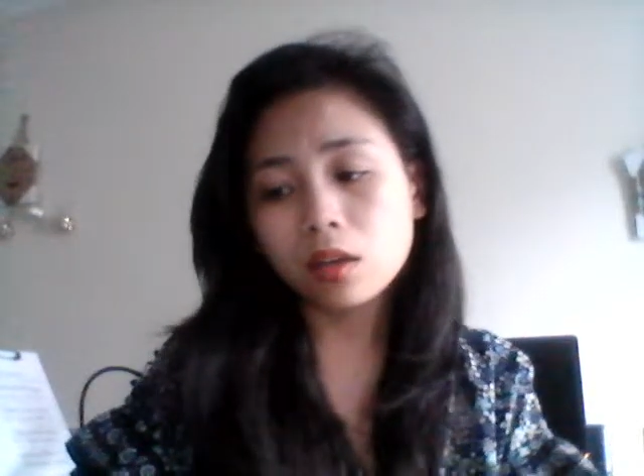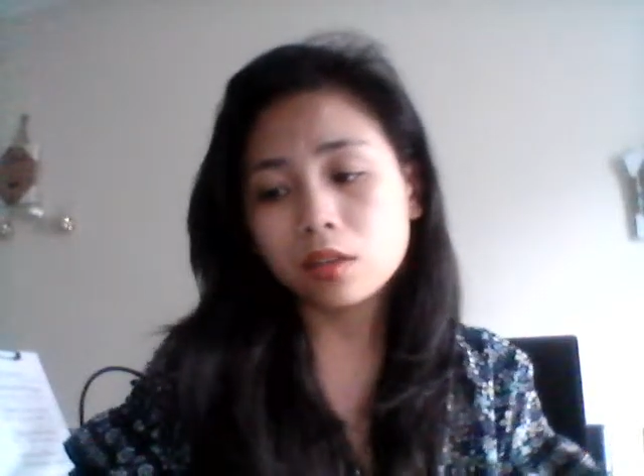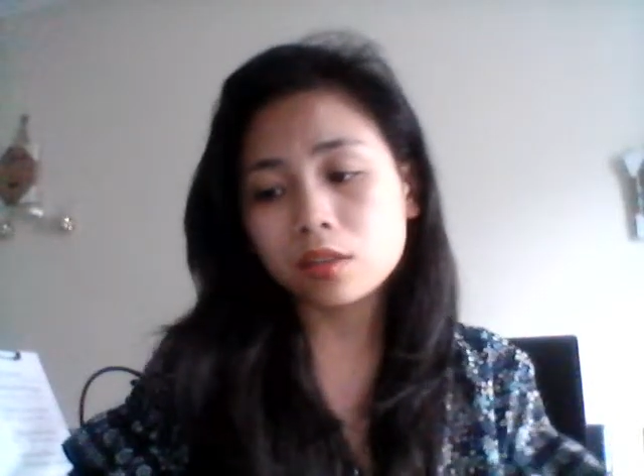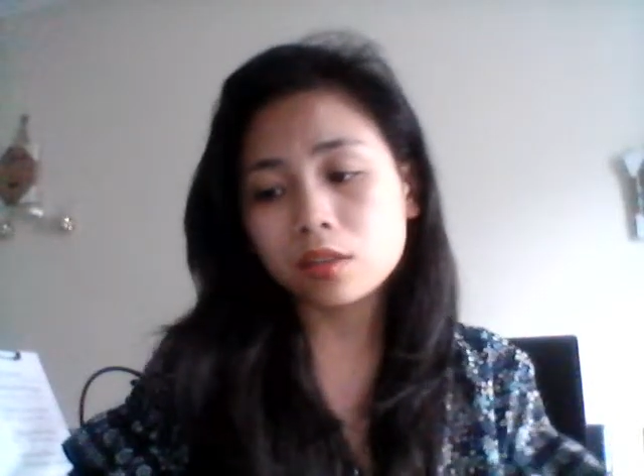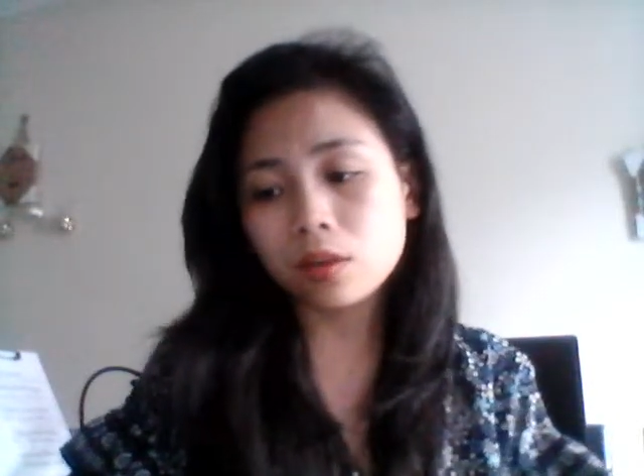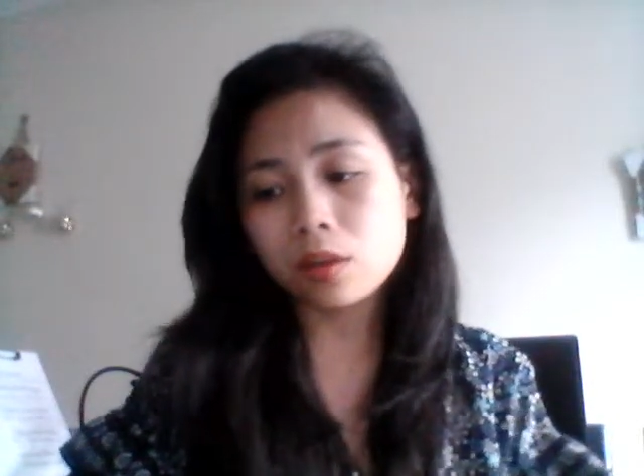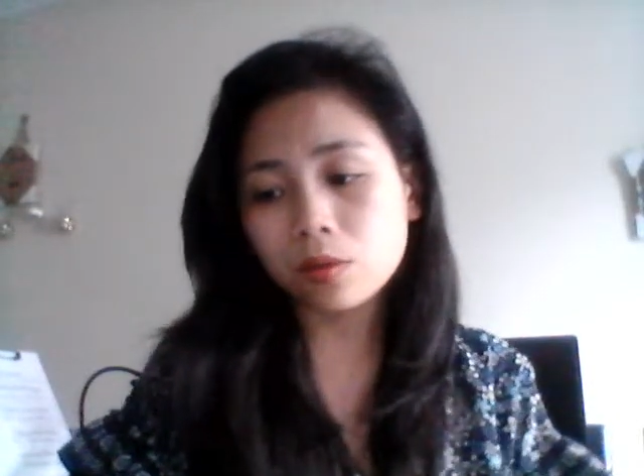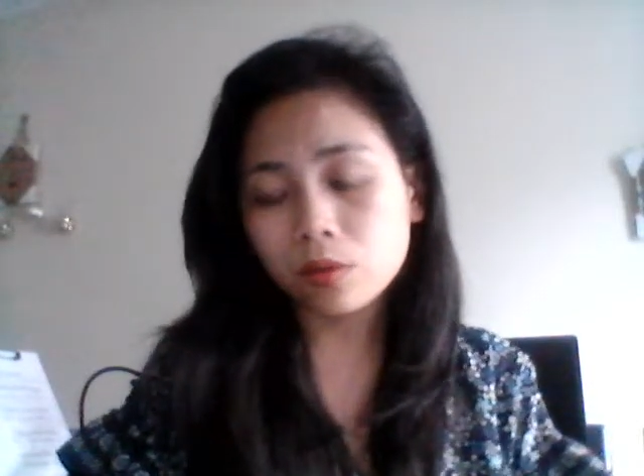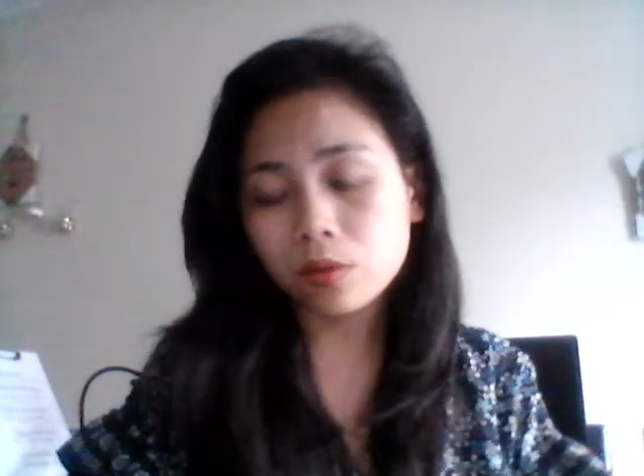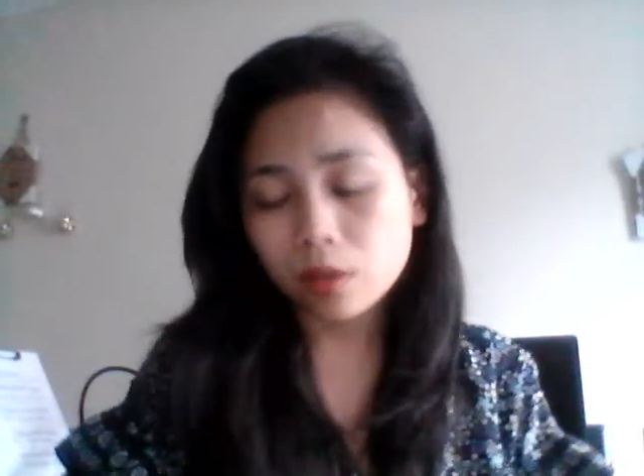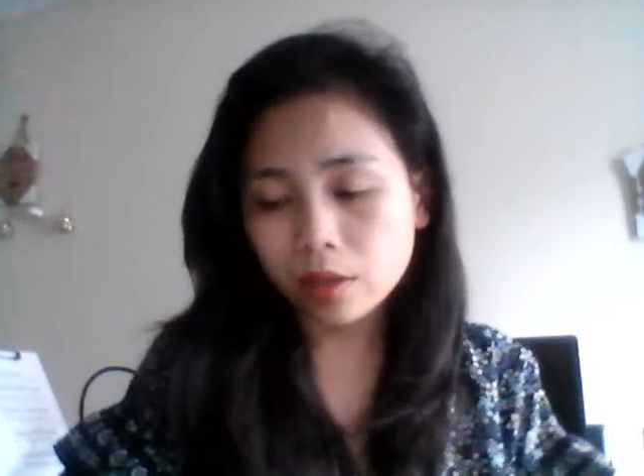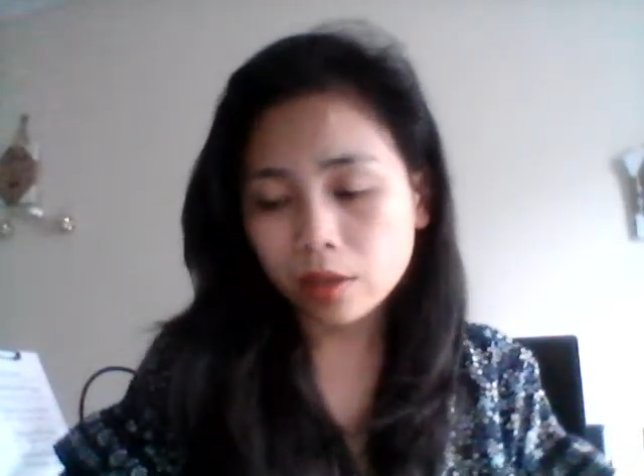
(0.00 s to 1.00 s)
So,
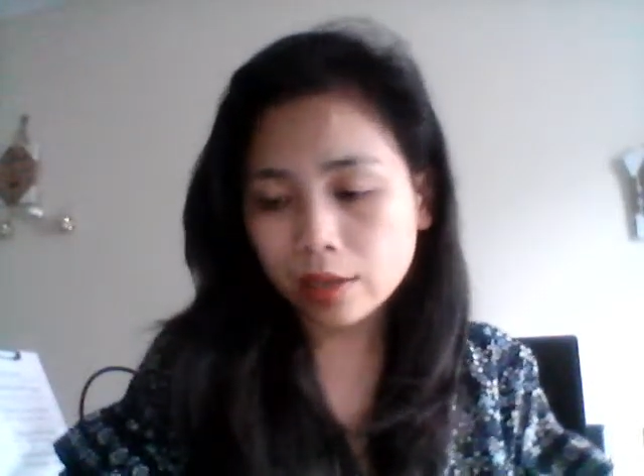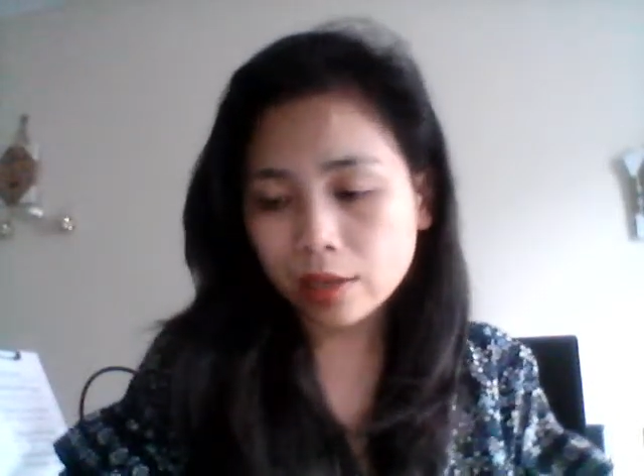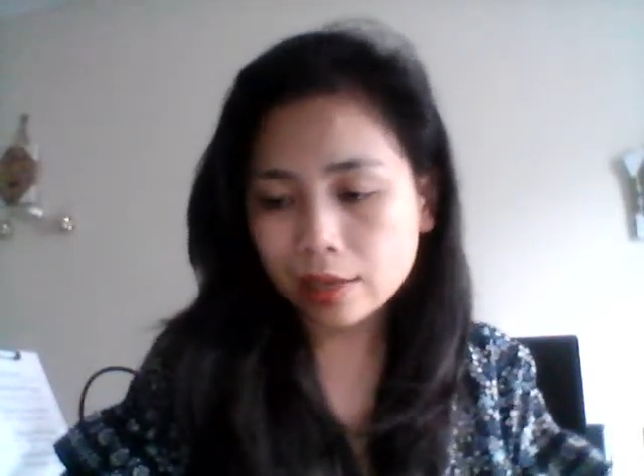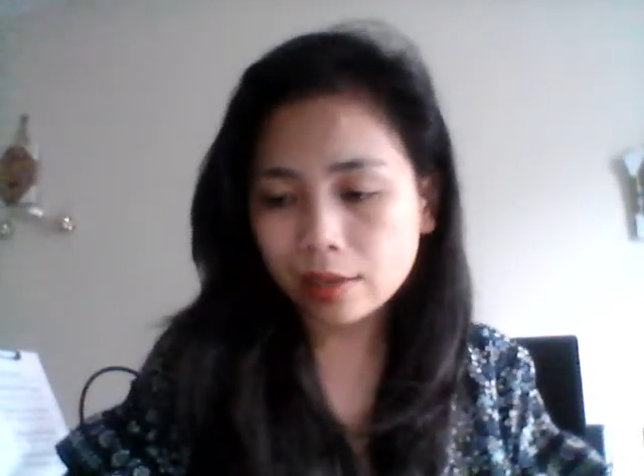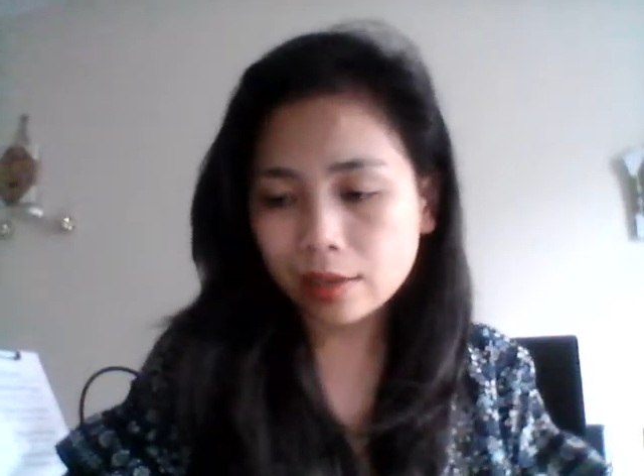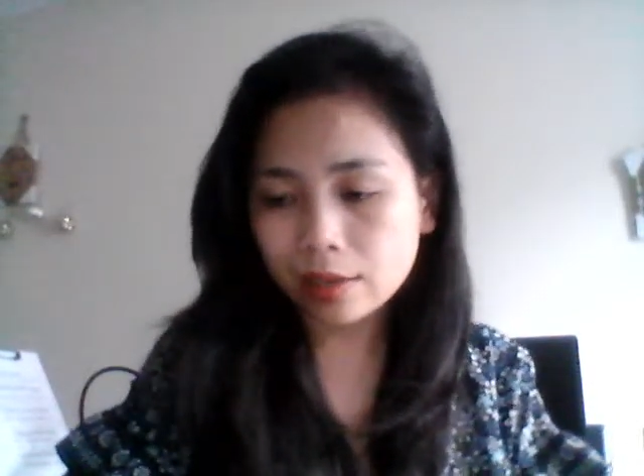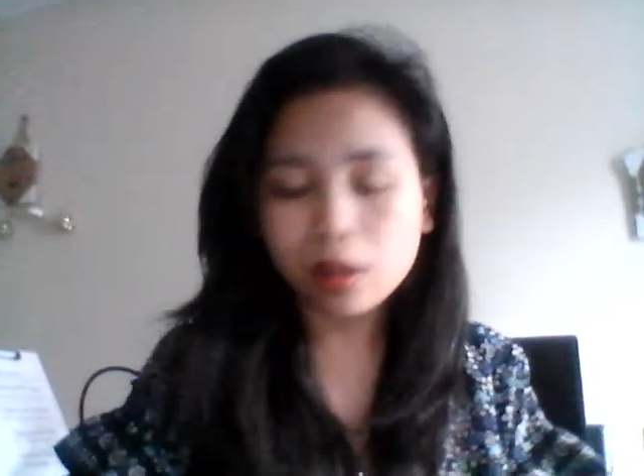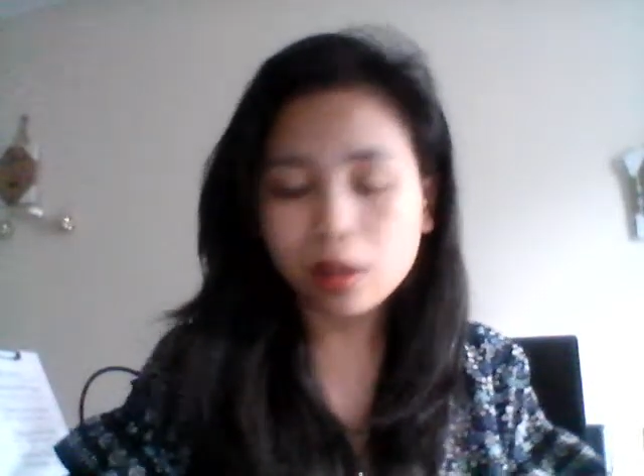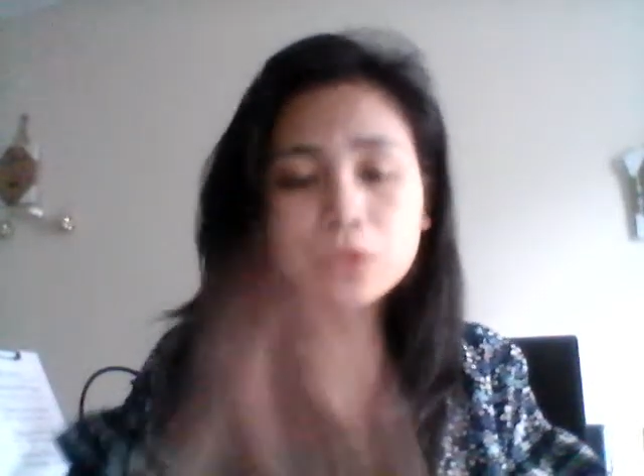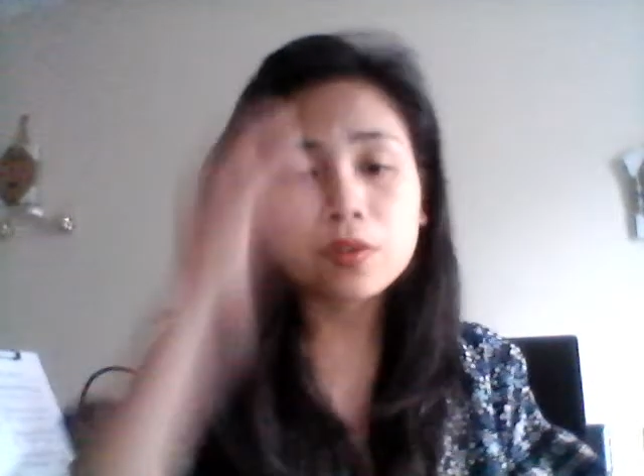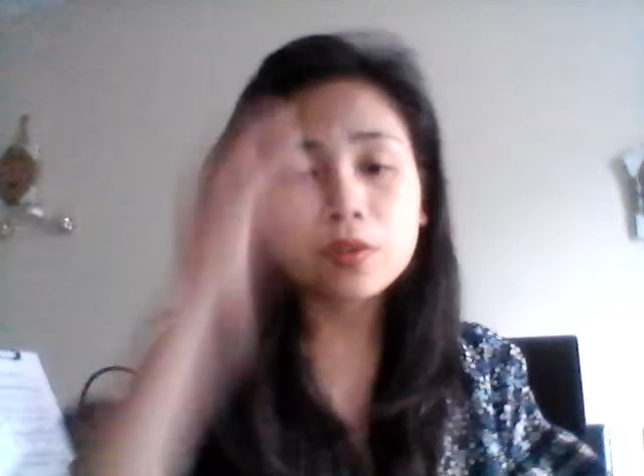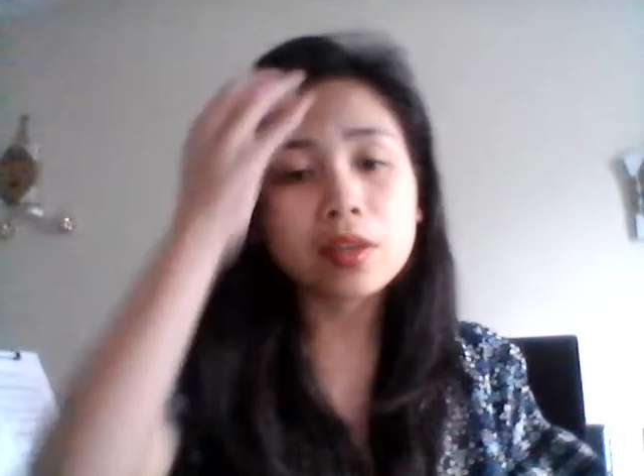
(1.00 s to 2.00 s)
and
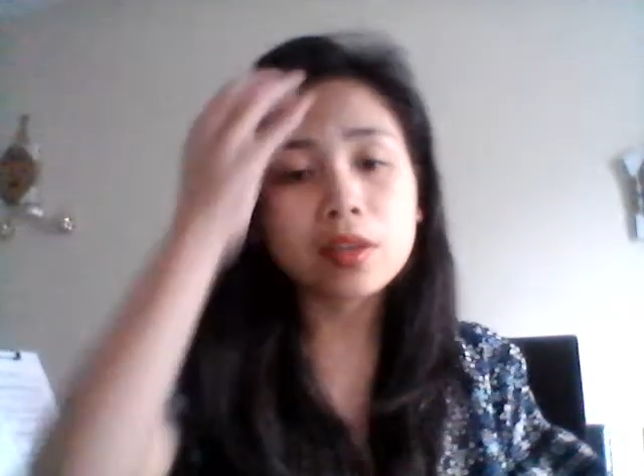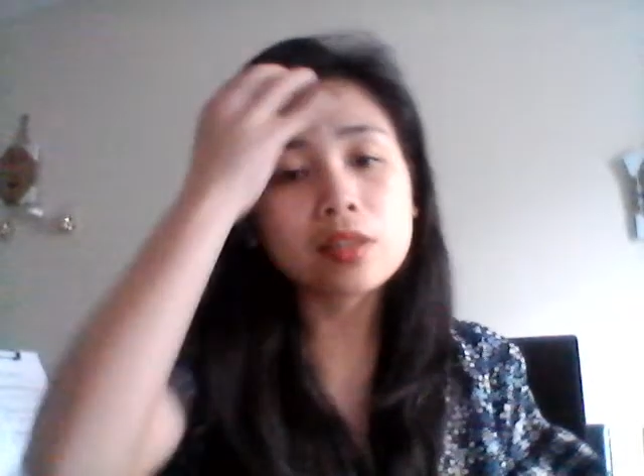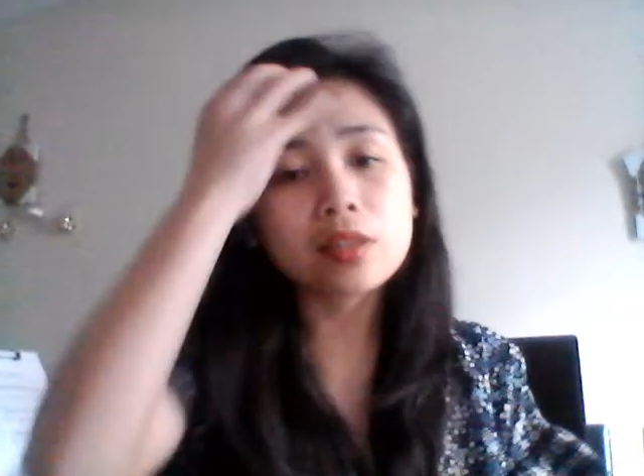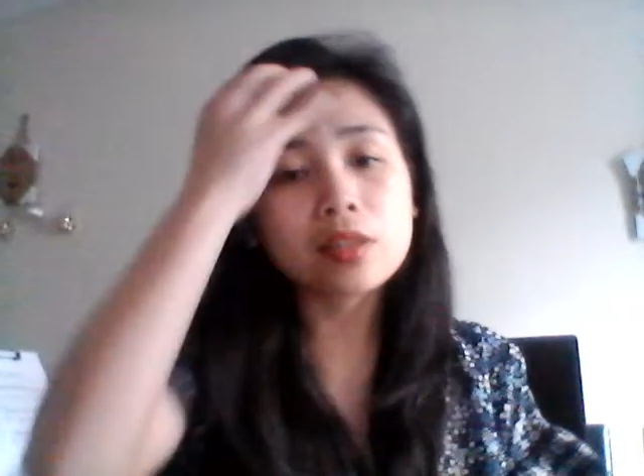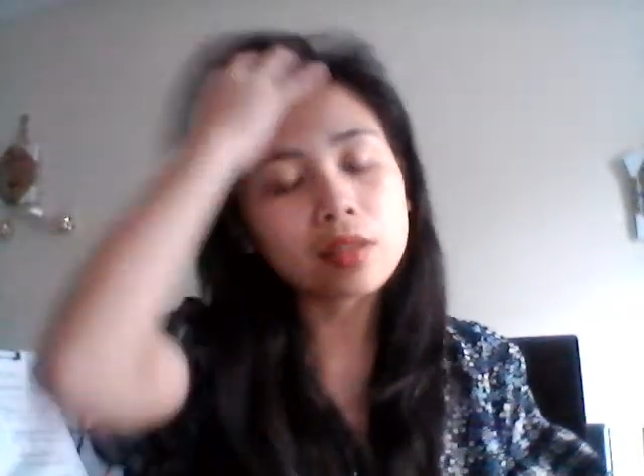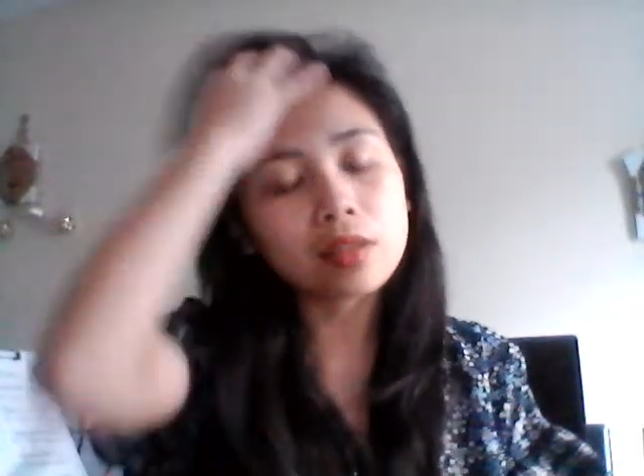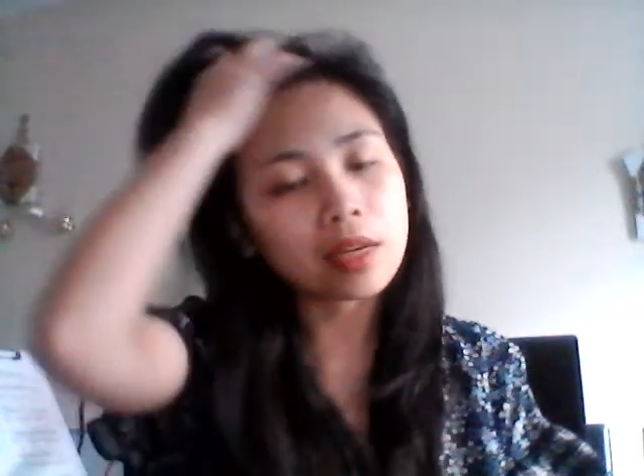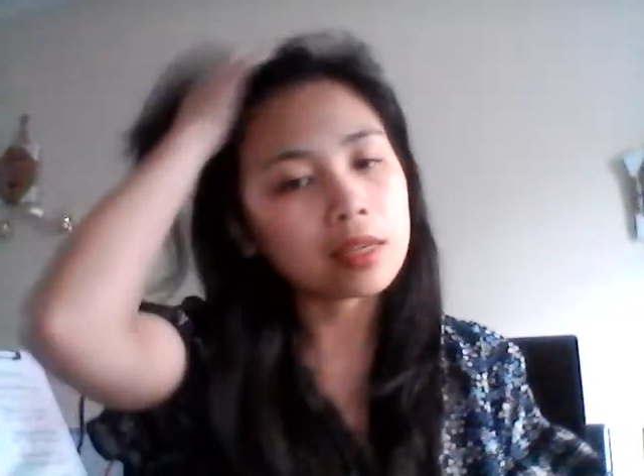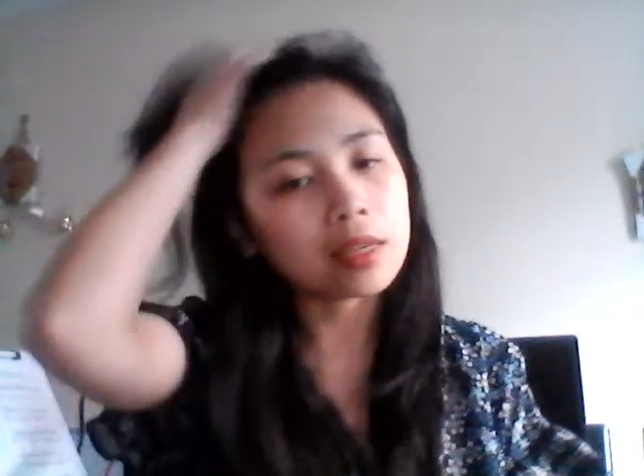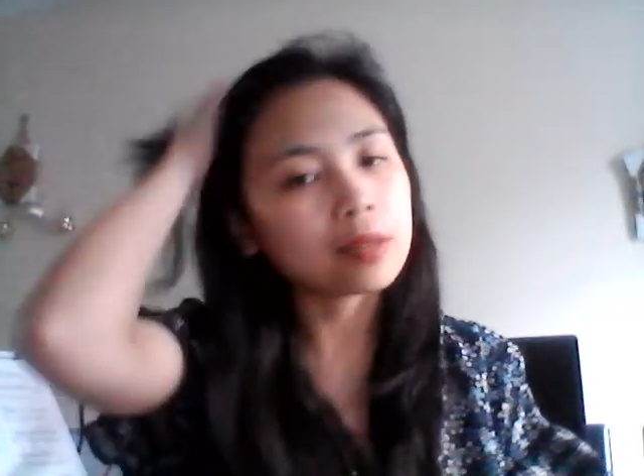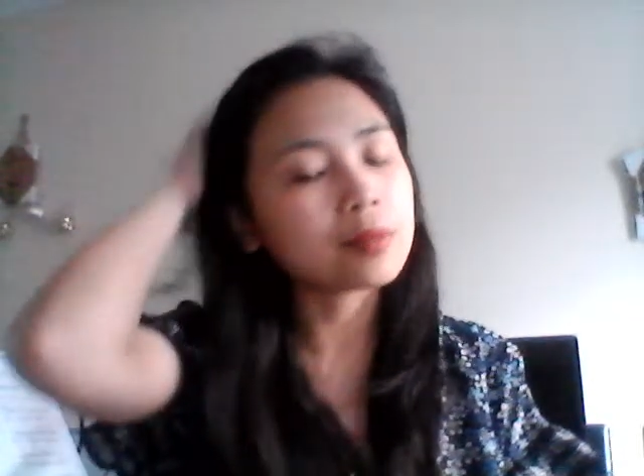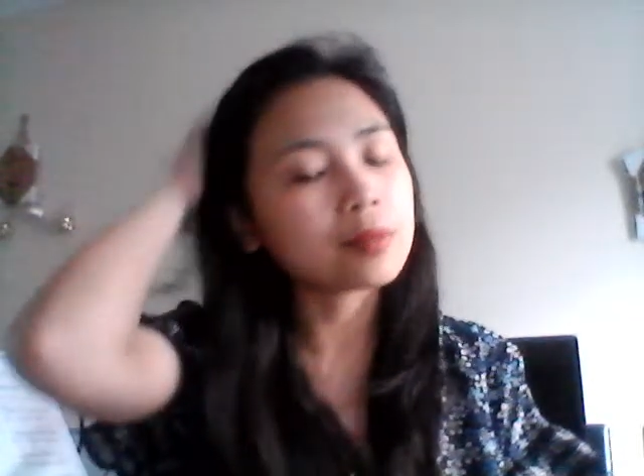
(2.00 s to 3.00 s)
another thing is, like,